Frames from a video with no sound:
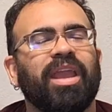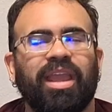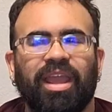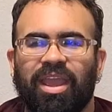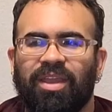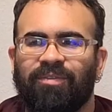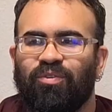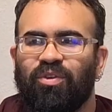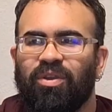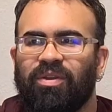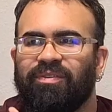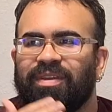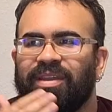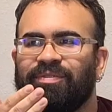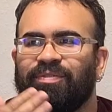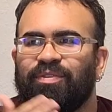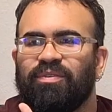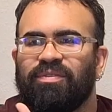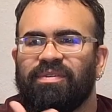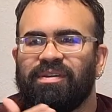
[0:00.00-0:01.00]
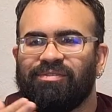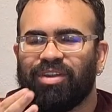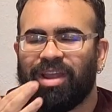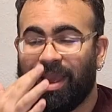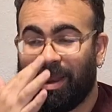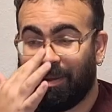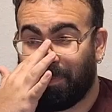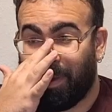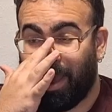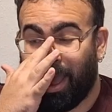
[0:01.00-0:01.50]
if you've ever
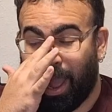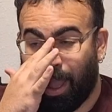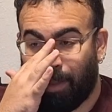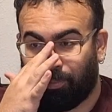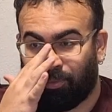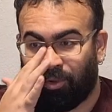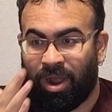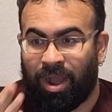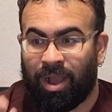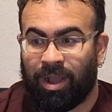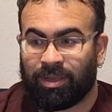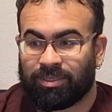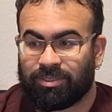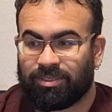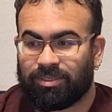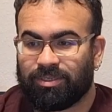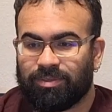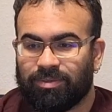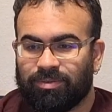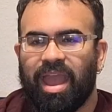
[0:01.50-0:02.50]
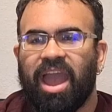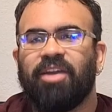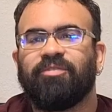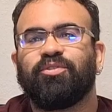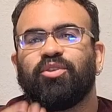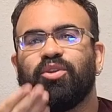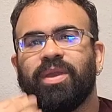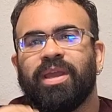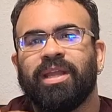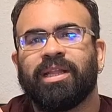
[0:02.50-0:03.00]
had Pop Rocks, after
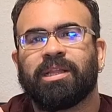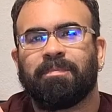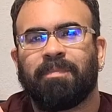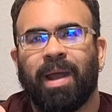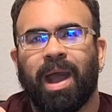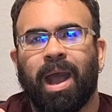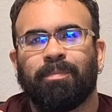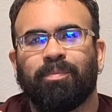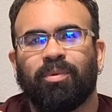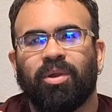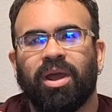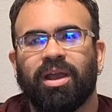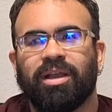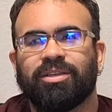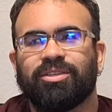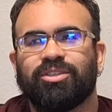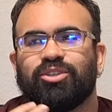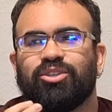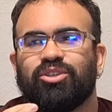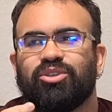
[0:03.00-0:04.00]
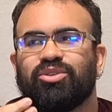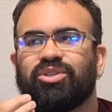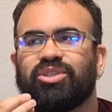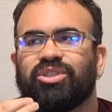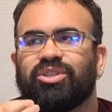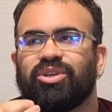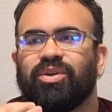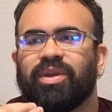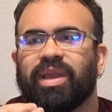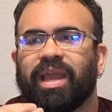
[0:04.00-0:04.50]
you eat the Pop Rocks, you
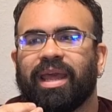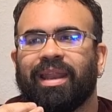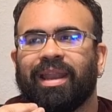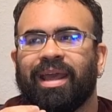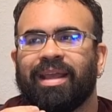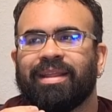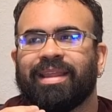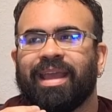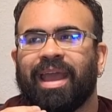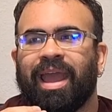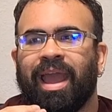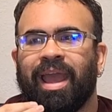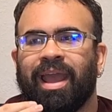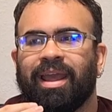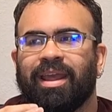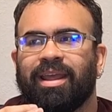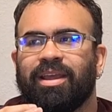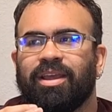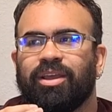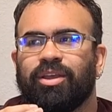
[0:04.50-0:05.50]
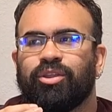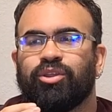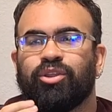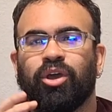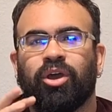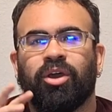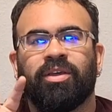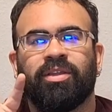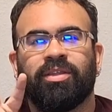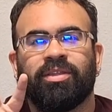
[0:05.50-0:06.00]
still get like that,
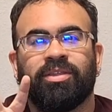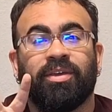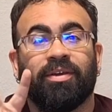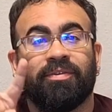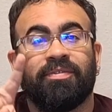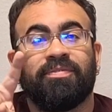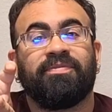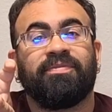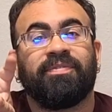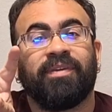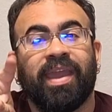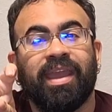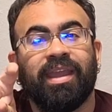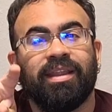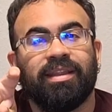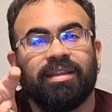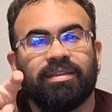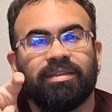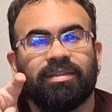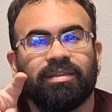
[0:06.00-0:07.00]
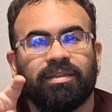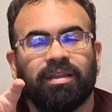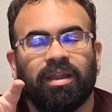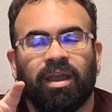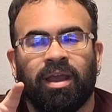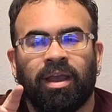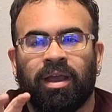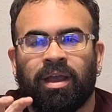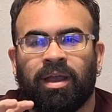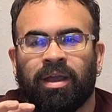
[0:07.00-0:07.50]
the faint
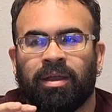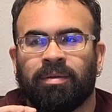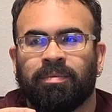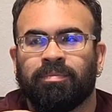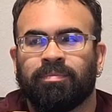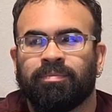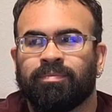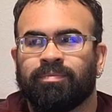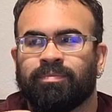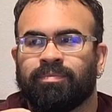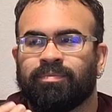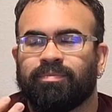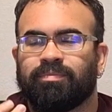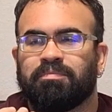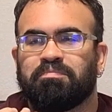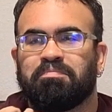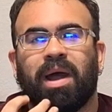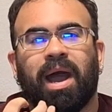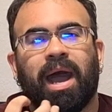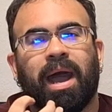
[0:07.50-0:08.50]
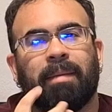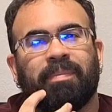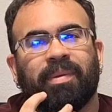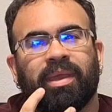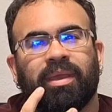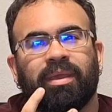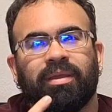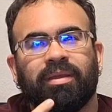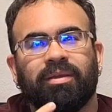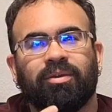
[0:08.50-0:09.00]

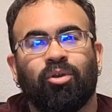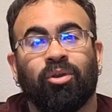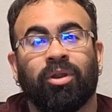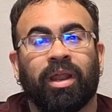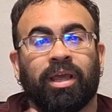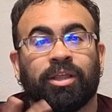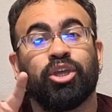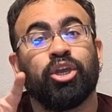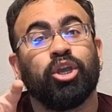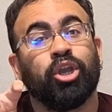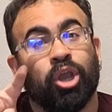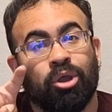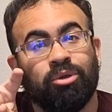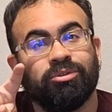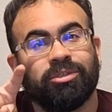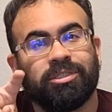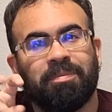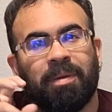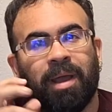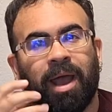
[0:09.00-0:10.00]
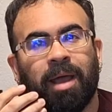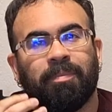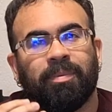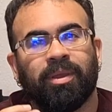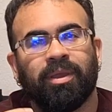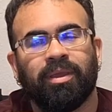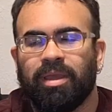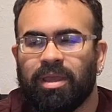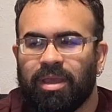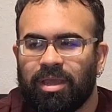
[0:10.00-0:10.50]
popping, or like the ghost
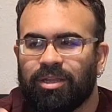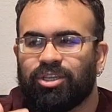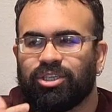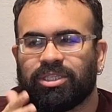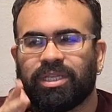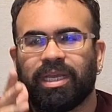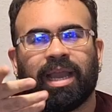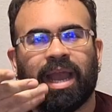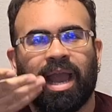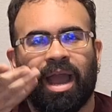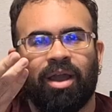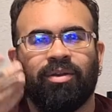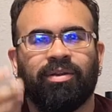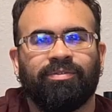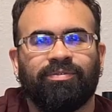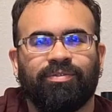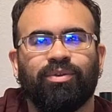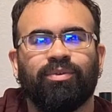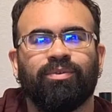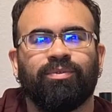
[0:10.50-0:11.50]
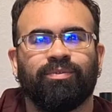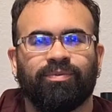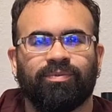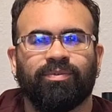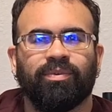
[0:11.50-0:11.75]
popping. Just like how if you've